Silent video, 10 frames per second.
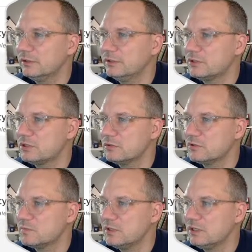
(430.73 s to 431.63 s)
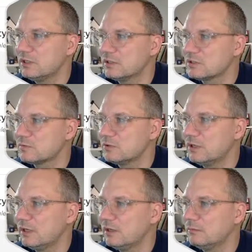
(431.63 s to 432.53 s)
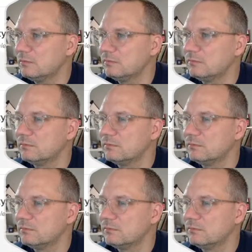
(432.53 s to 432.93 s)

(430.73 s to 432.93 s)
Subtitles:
it shows me customer name.